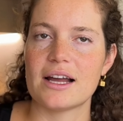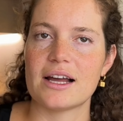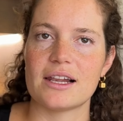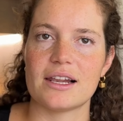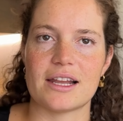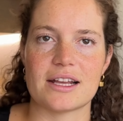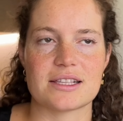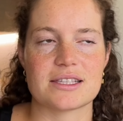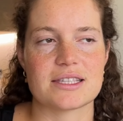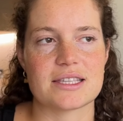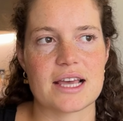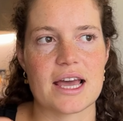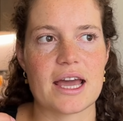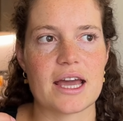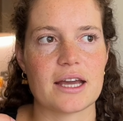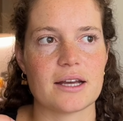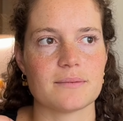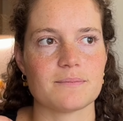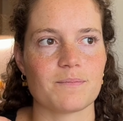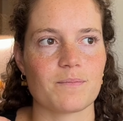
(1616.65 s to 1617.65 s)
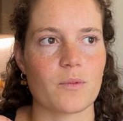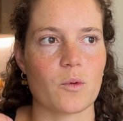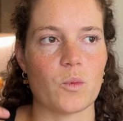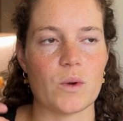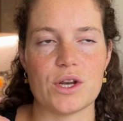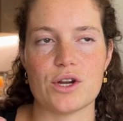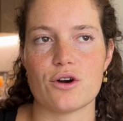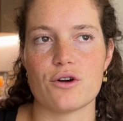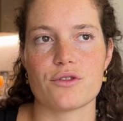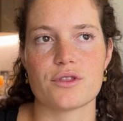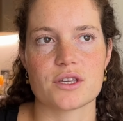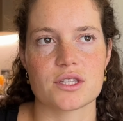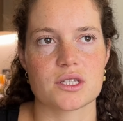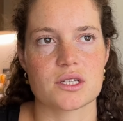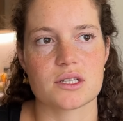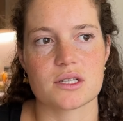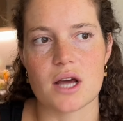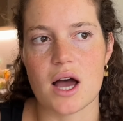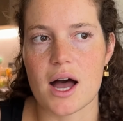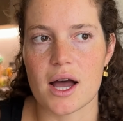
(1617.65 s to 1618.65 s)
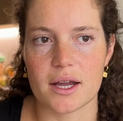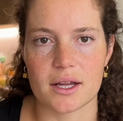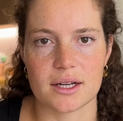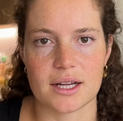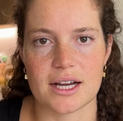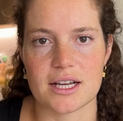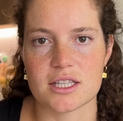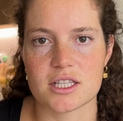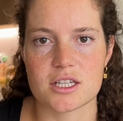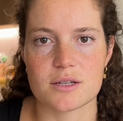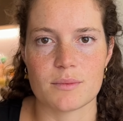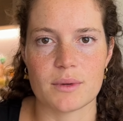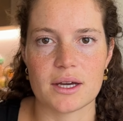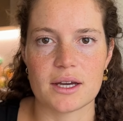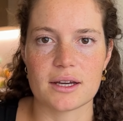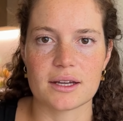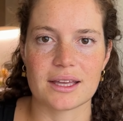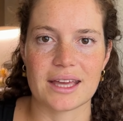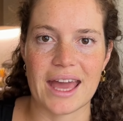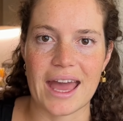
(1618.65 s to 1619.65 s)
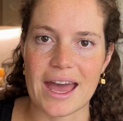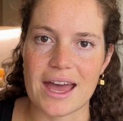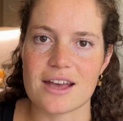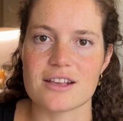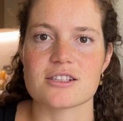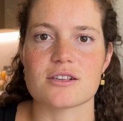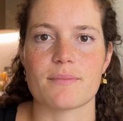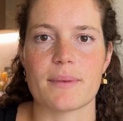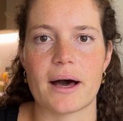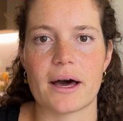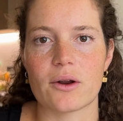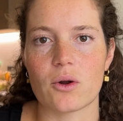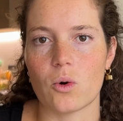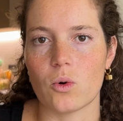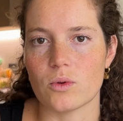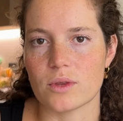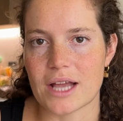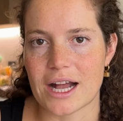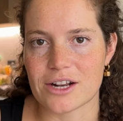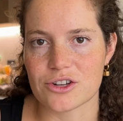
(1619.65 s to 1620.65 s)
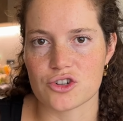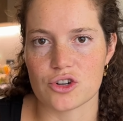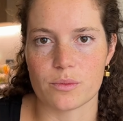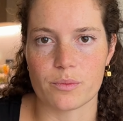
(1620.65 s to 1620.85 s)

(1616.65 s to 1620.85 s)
let's say we know this target customer cares about all natural